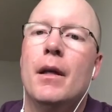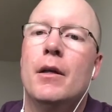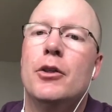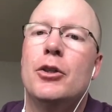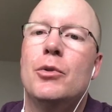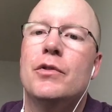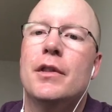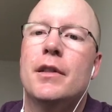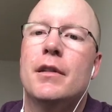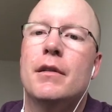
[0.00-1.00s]
use
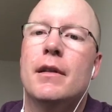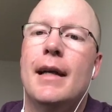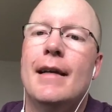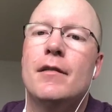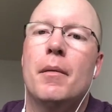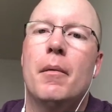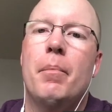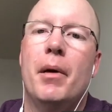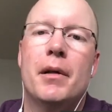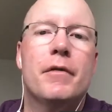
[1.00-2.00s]
it as
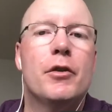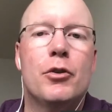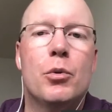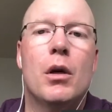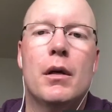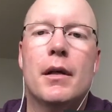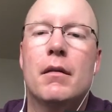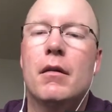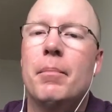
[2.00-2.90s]
part of a new article.